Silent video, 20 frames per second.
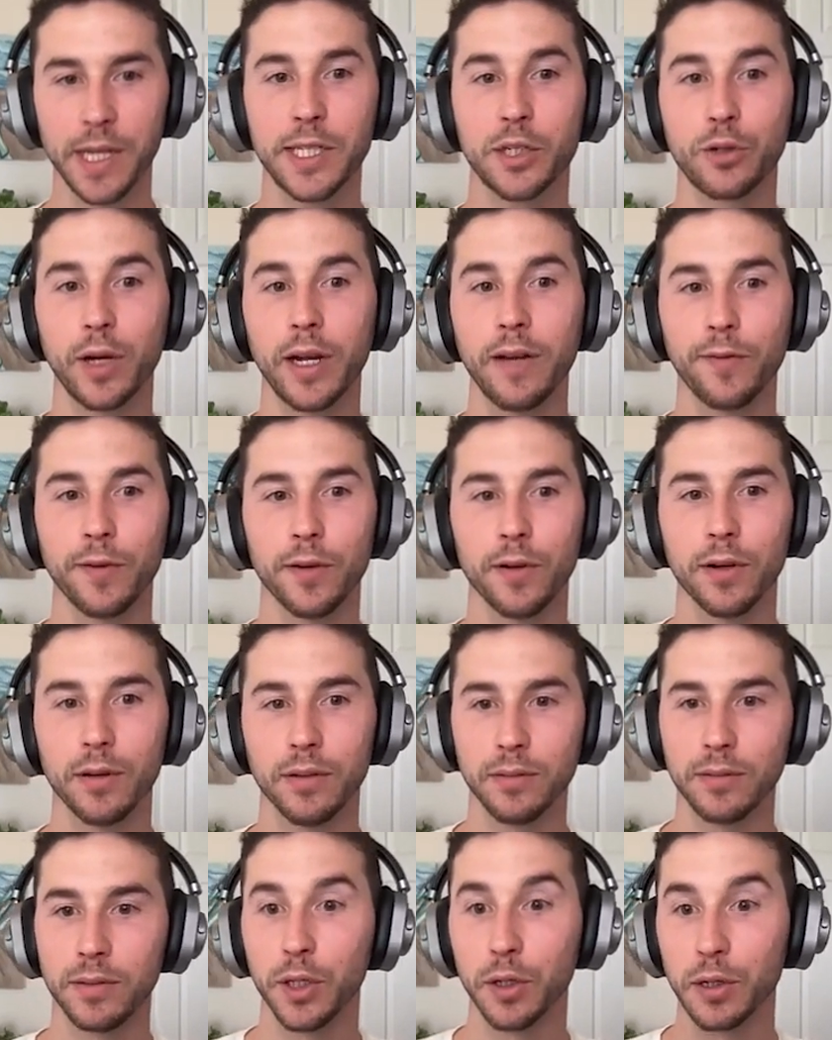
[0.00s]
it's great
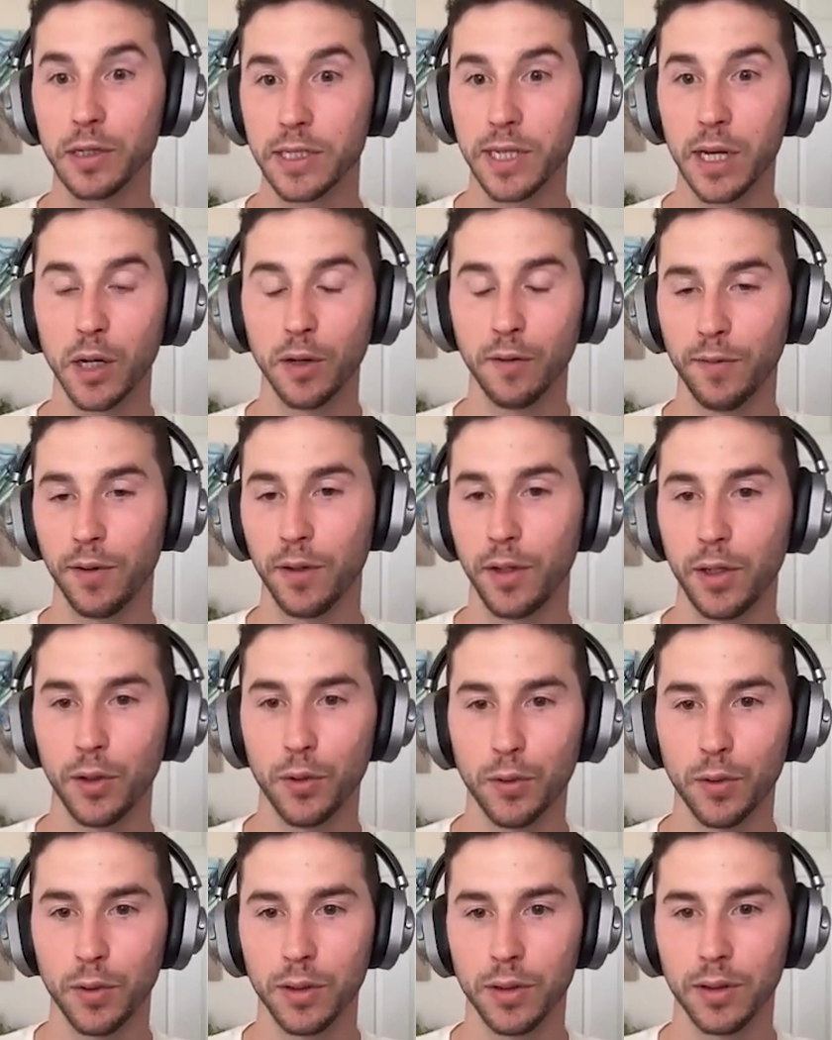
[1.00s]
for yourself, for
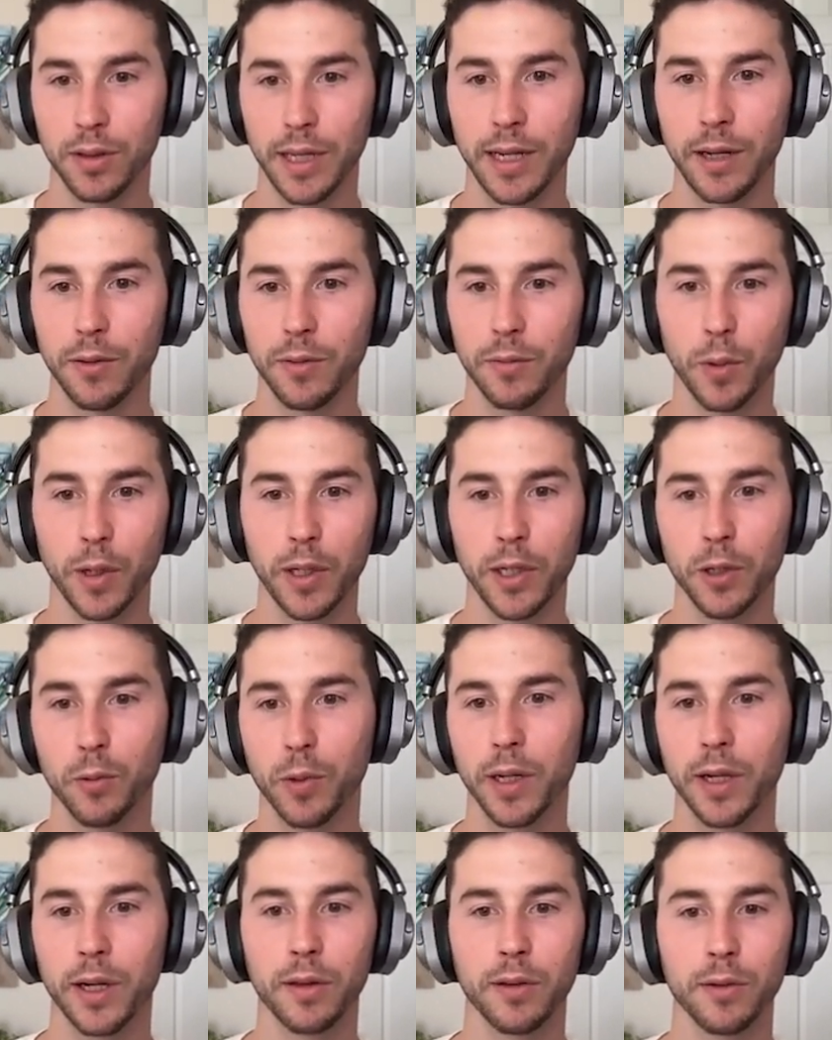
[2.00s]
your like what you're
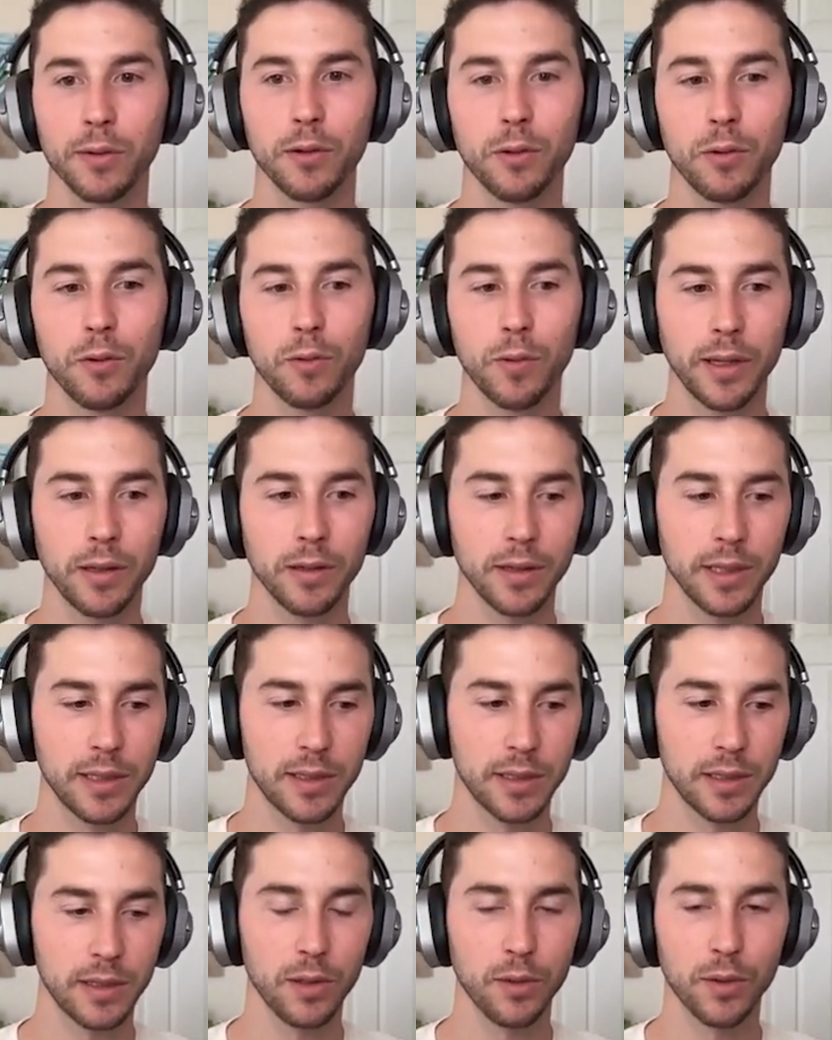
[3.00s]
working through, whether
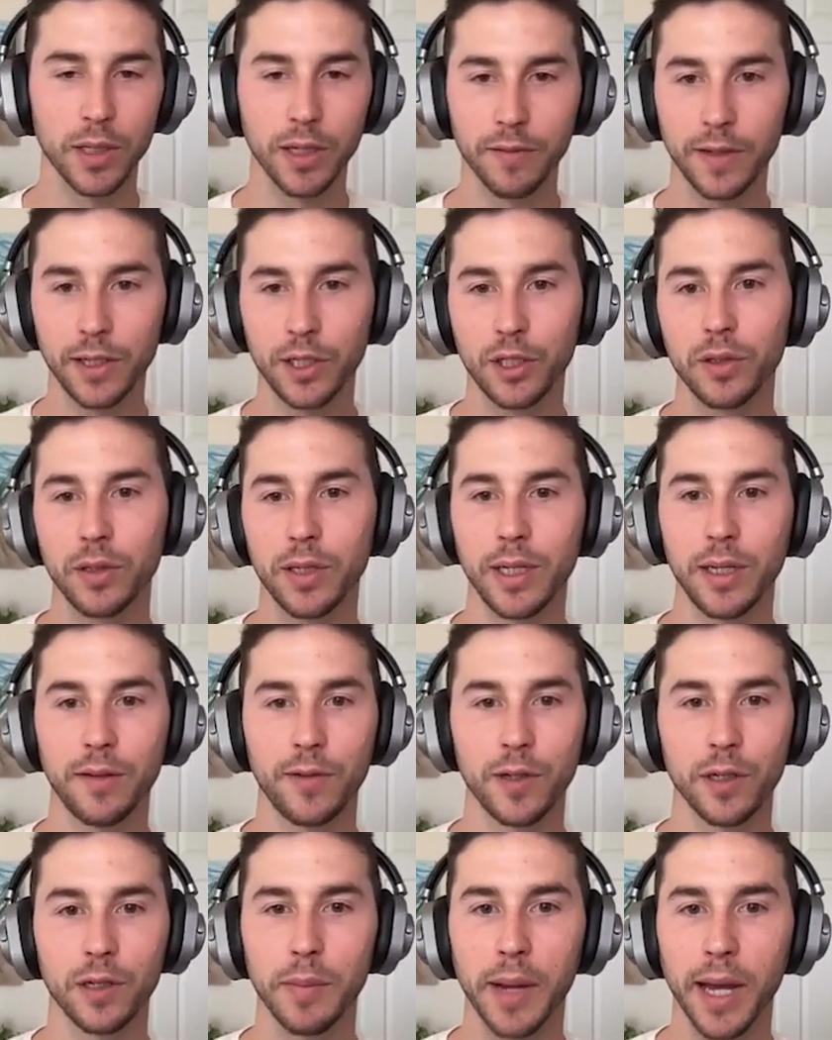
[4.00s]
it's you individually,
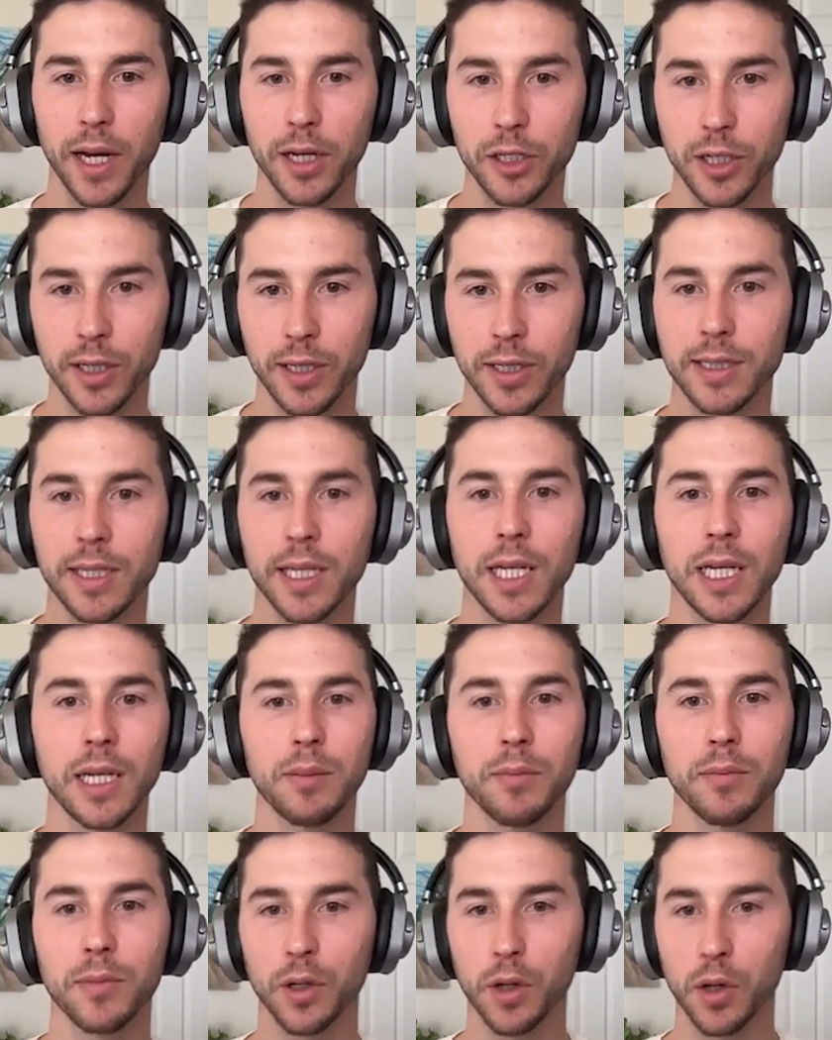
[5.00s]
if you're managing a
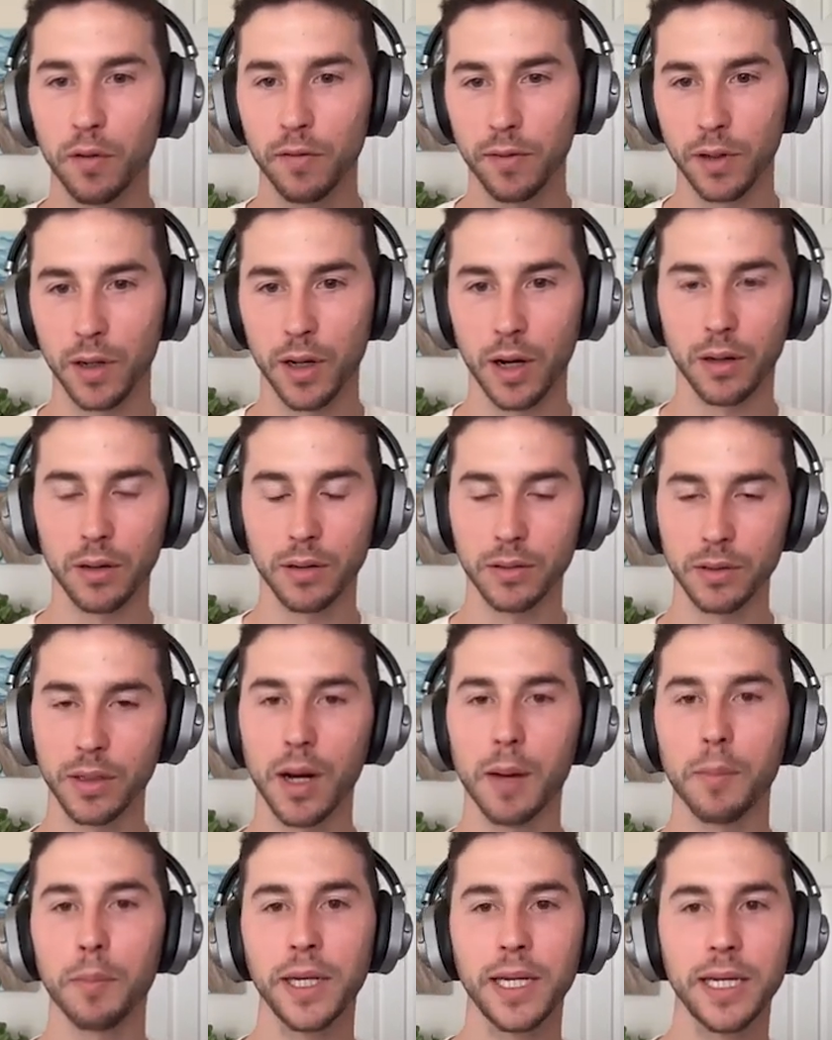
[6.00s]
team, your overall
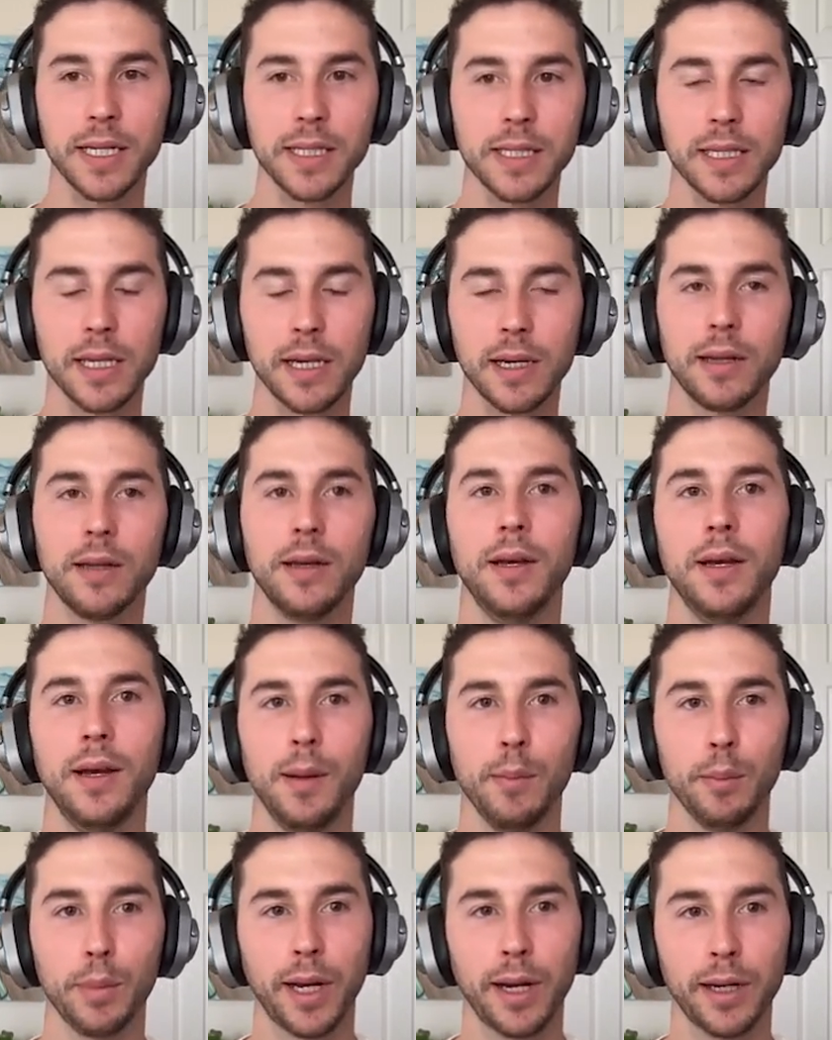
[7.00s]
company insight.
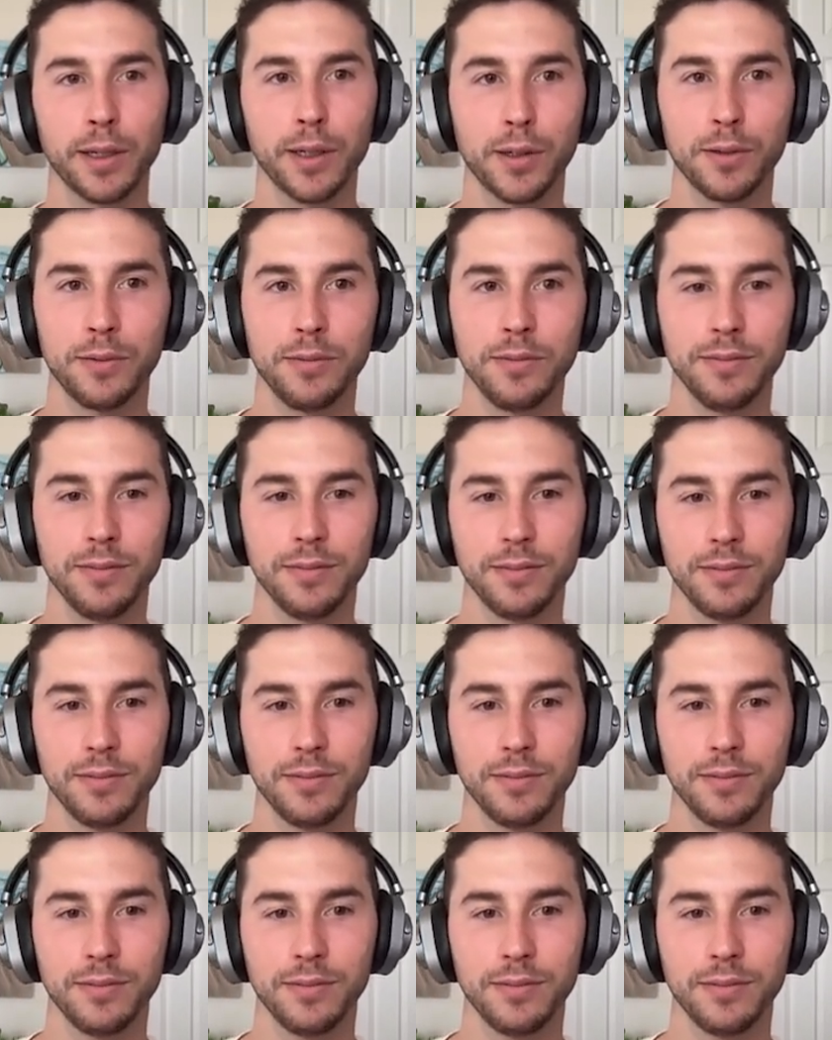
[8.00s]
But I know